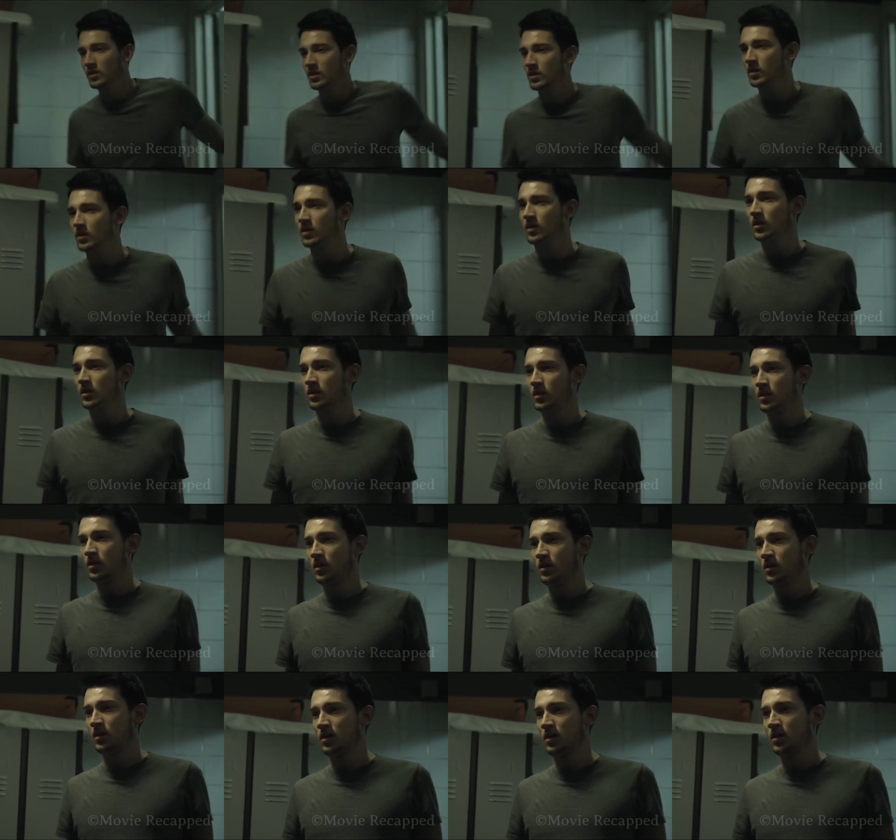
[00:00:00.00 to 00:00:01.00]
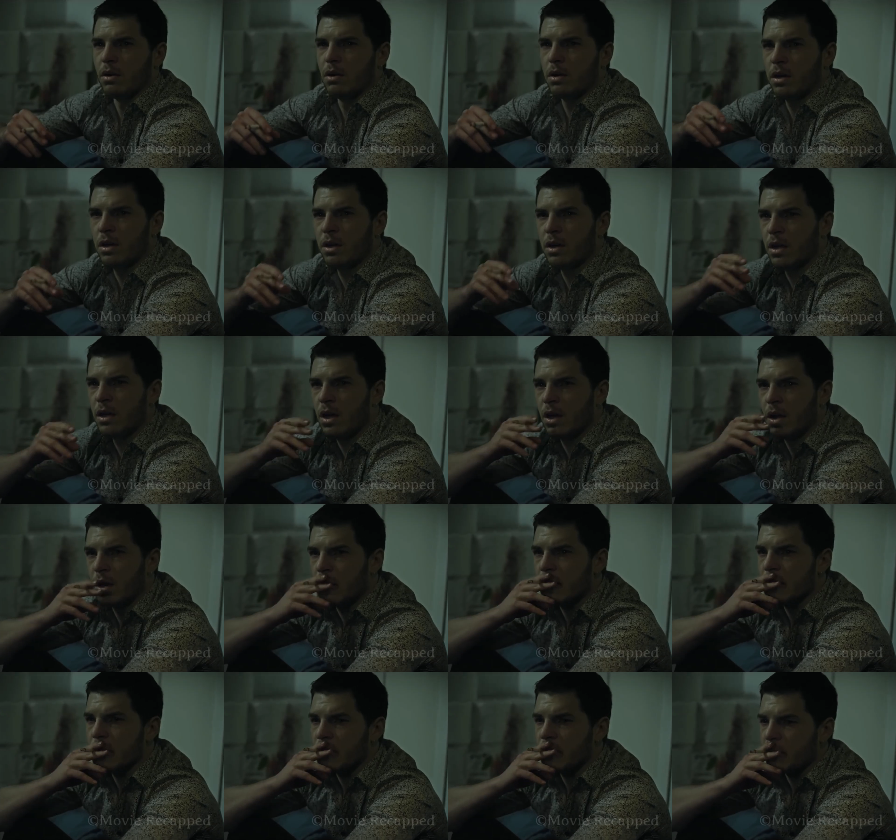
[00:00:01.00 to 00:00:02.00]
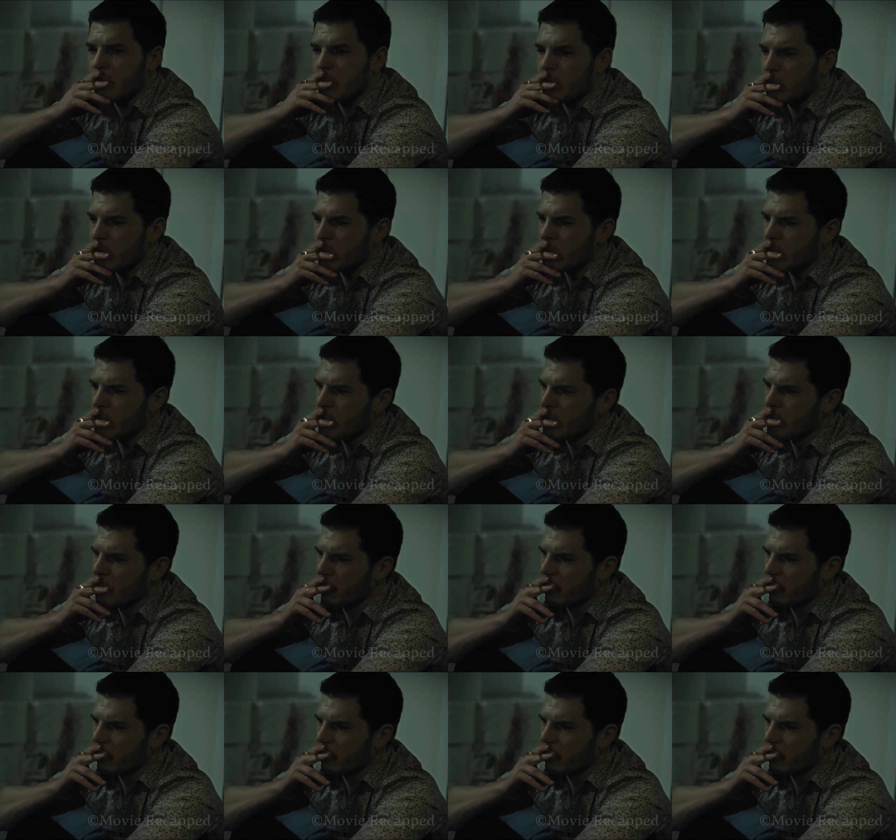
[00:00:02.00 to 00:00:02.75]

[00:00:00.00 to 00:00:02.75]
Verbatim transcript: Pau comes back and Ivan tells him that Javi is dead.